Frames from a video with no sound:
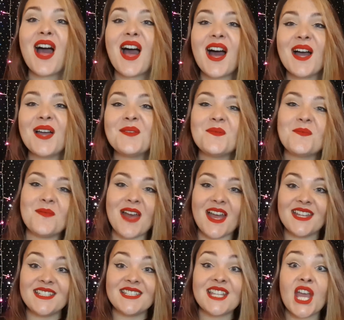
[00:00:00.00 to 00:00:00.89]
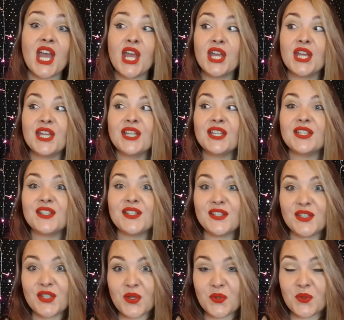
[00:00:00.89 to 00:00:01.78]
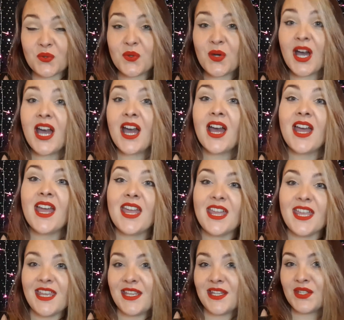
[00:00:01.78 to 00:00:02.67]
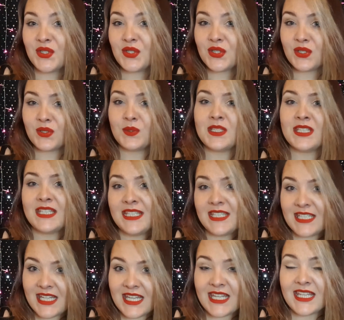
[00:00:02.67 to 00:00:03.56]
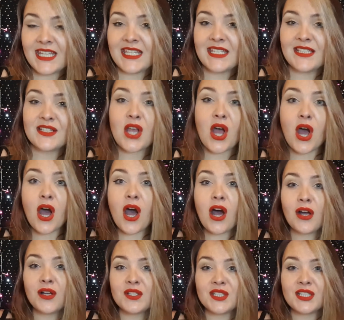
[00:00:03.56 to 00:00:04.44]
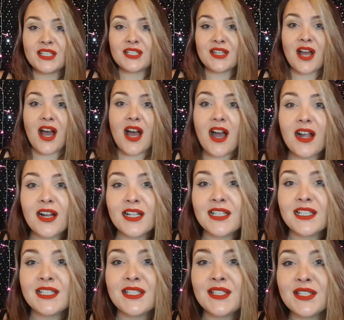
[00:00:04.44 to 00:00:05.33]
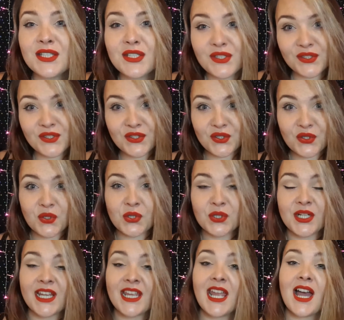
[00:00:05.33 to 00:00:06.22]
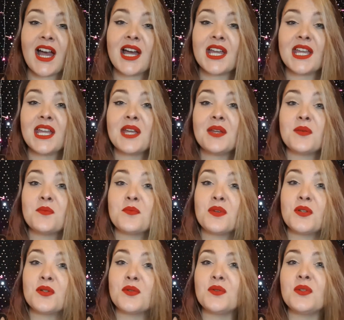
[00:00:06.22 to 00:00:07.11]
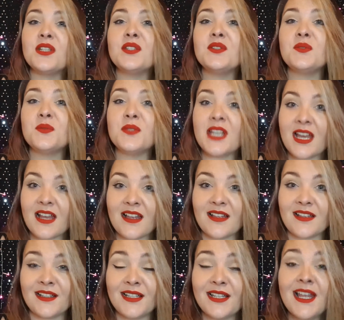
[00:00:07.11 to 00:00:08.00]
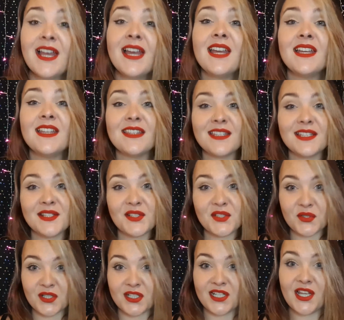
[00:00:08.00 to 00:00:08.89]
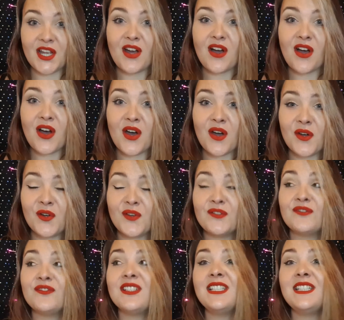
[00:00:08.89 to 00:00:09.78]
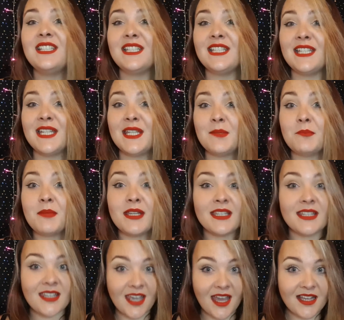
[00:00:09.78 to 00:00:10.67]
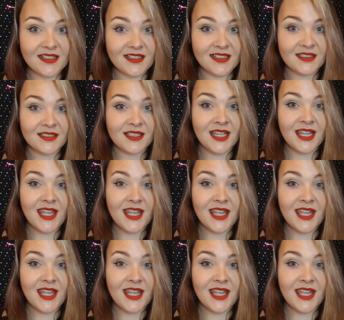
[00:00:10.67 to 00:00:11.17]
I'm Mand. So in today's Haunted Ireland story, I am going to tell the story of Leap Castle.